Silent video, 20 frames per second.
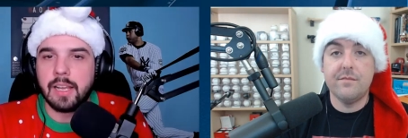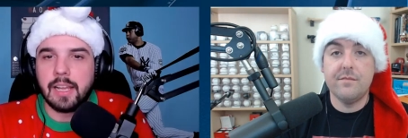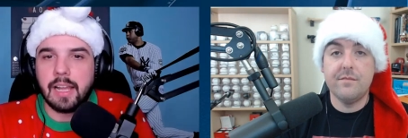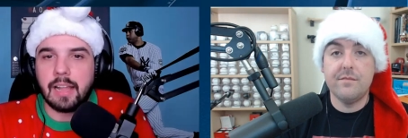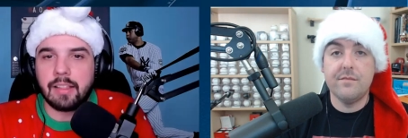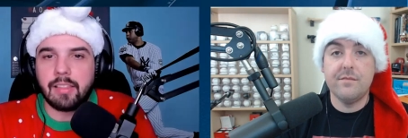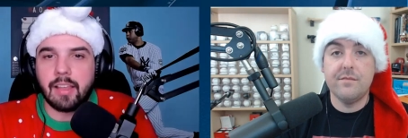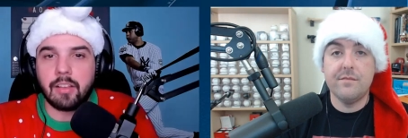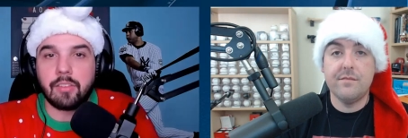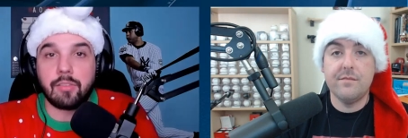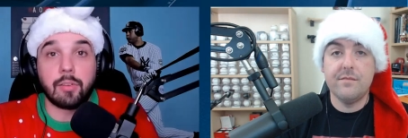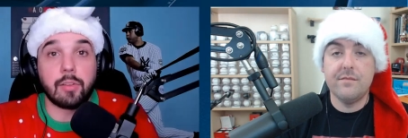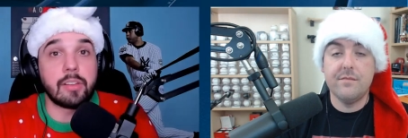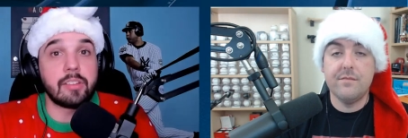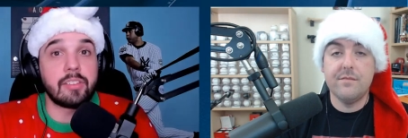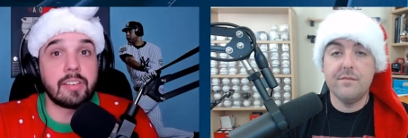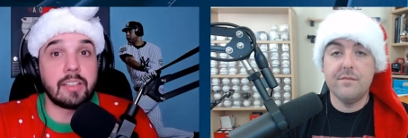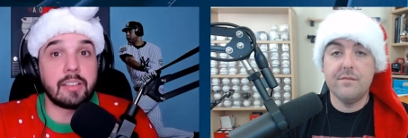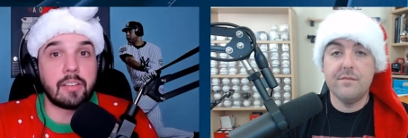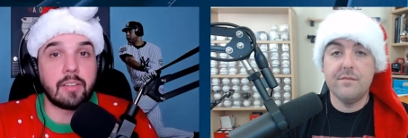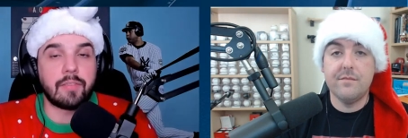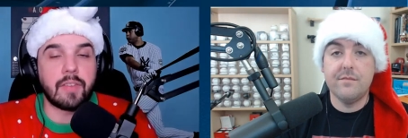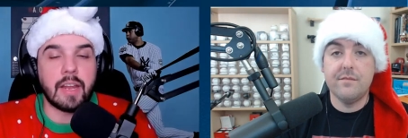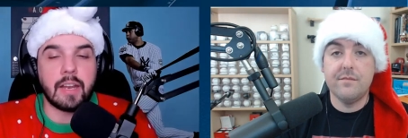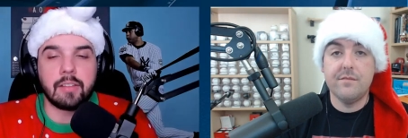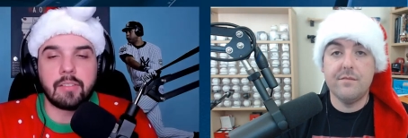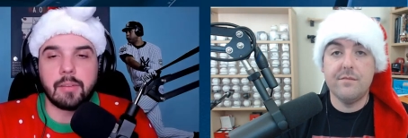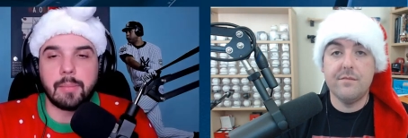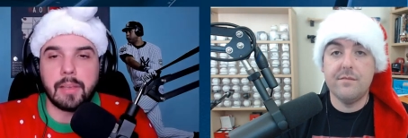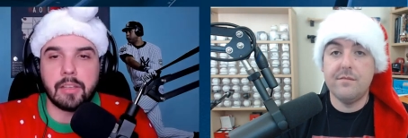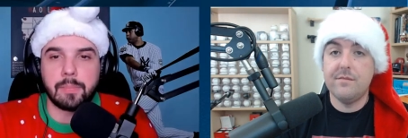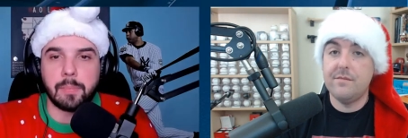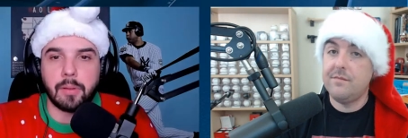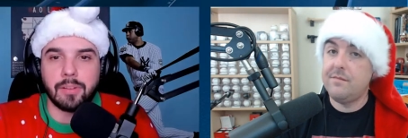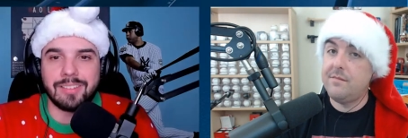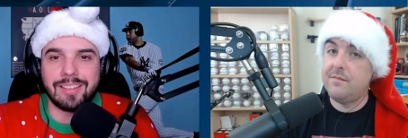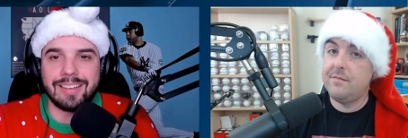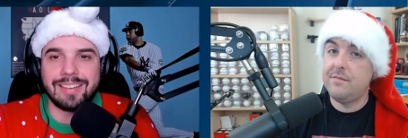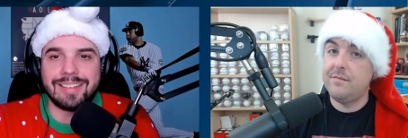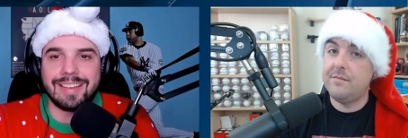Speaker 1: And thanks for listening to Fantasy
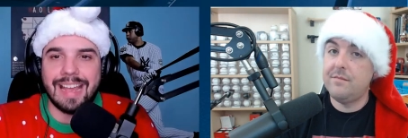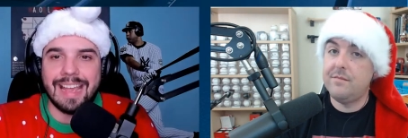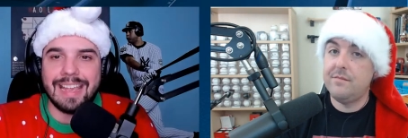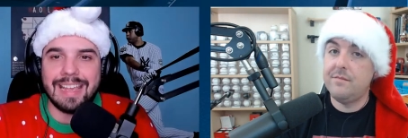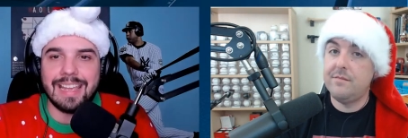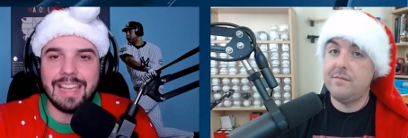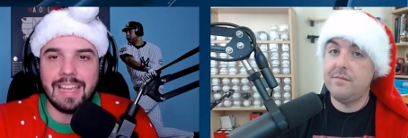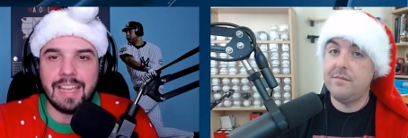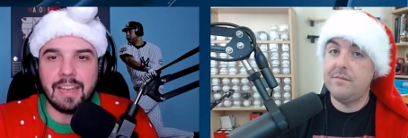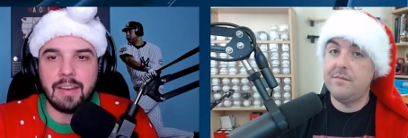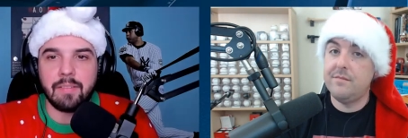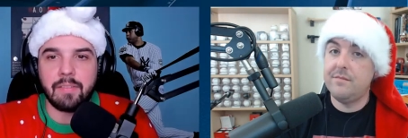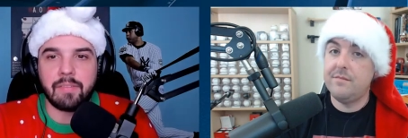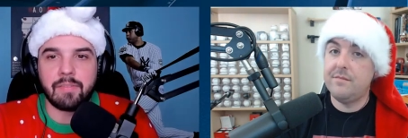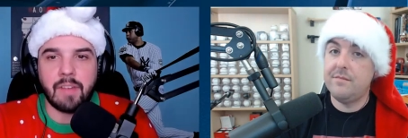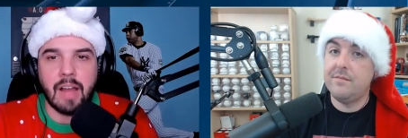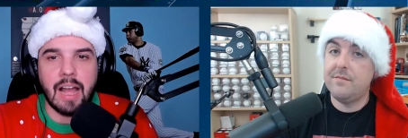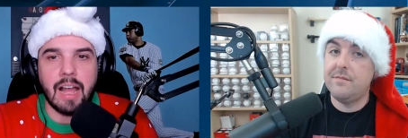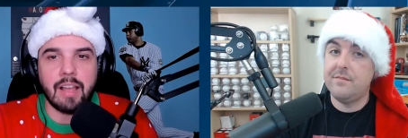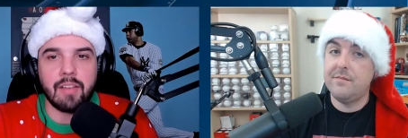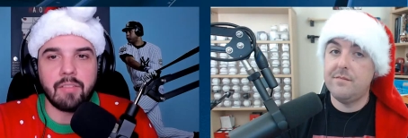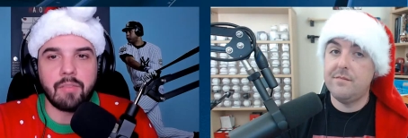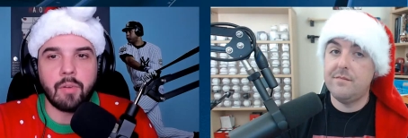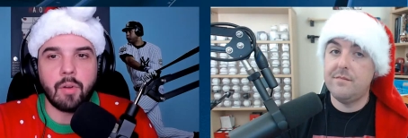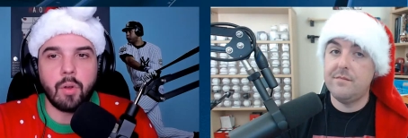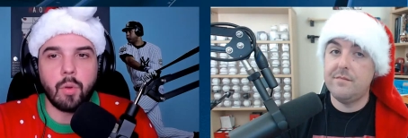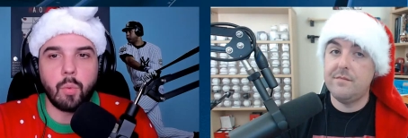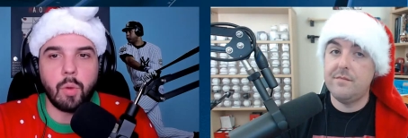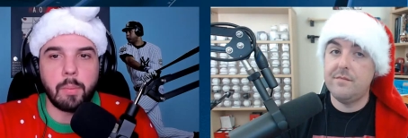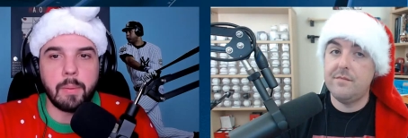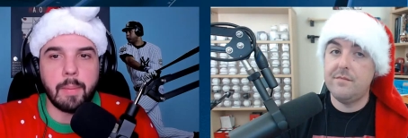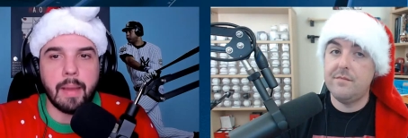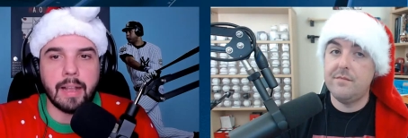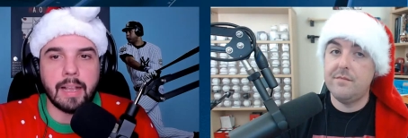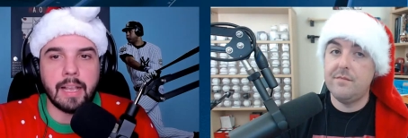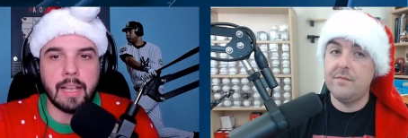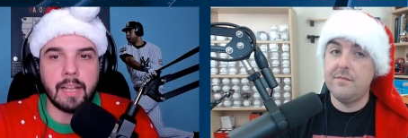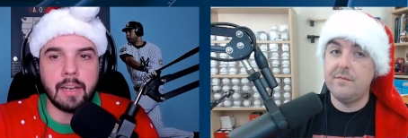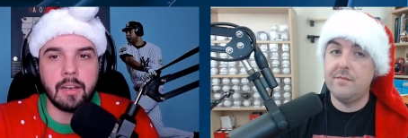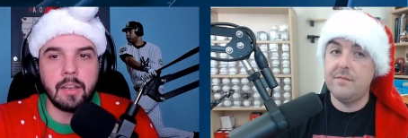Baseball Today in five. We'll be back
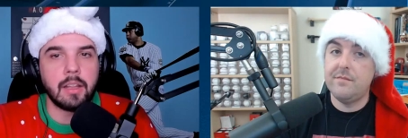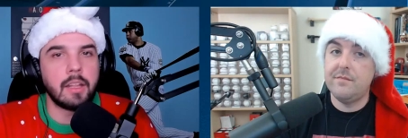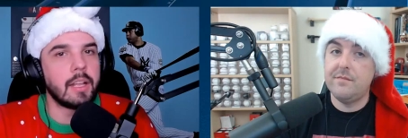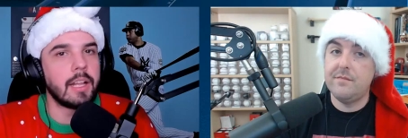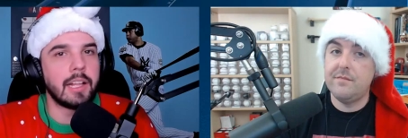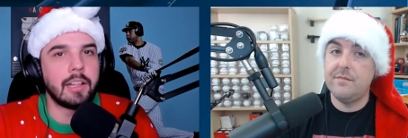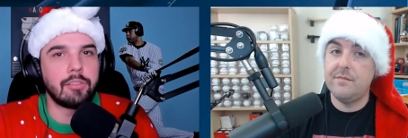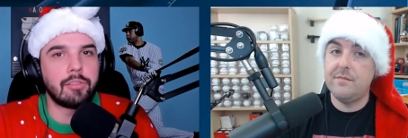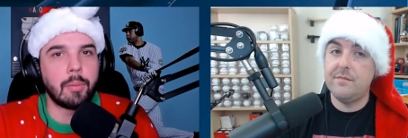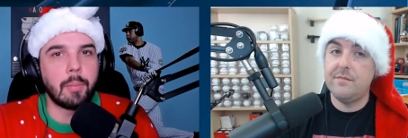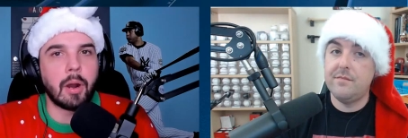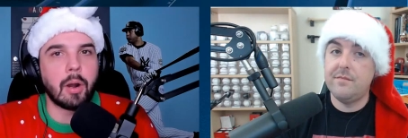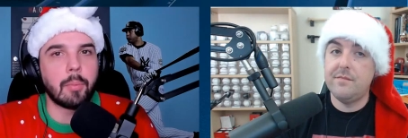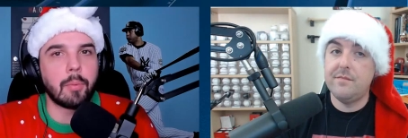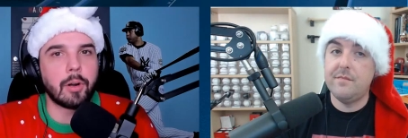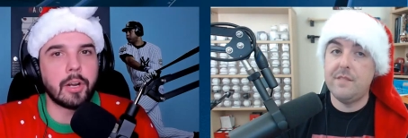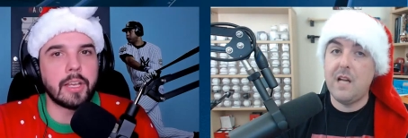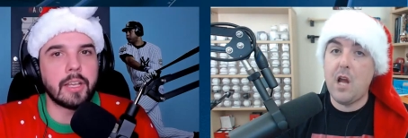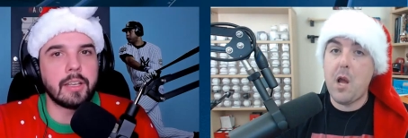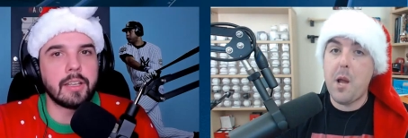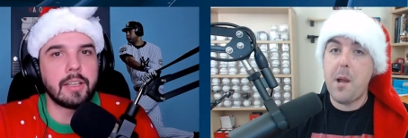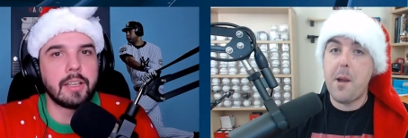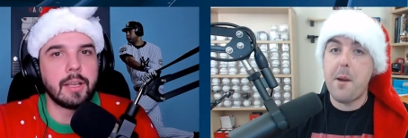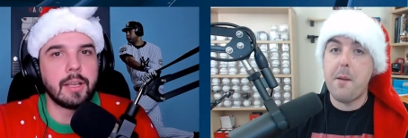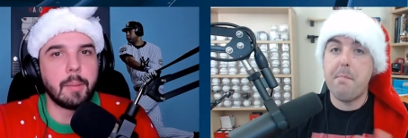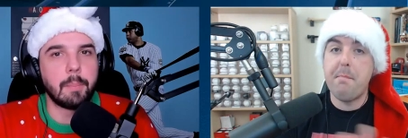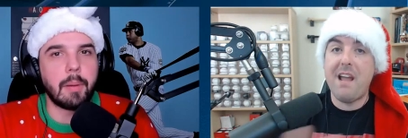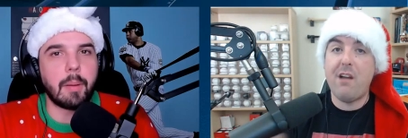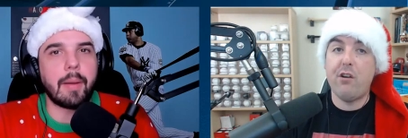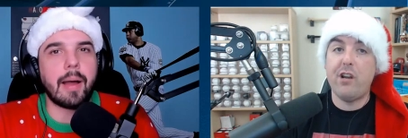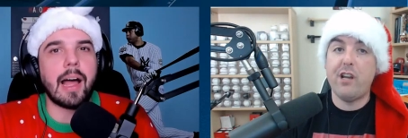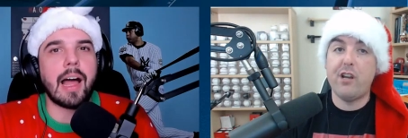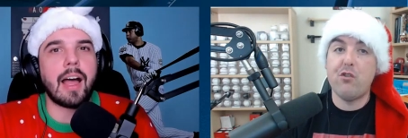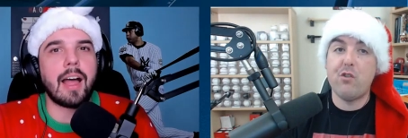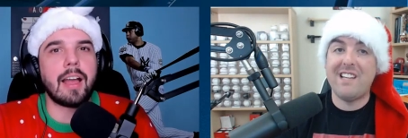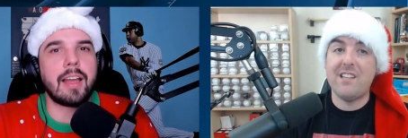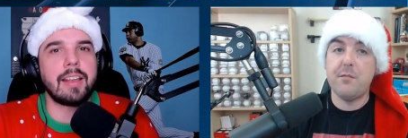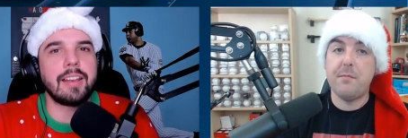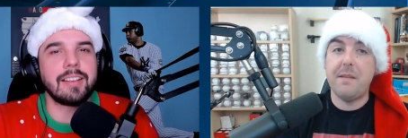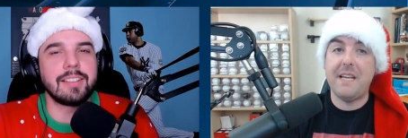again tomorrow morning.
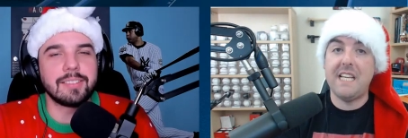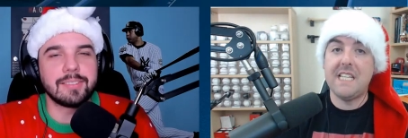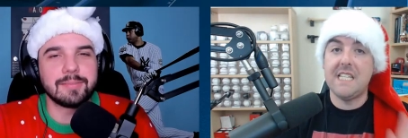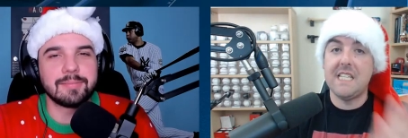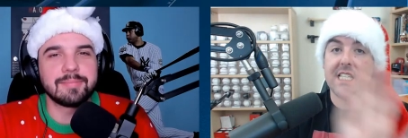Bye-bye.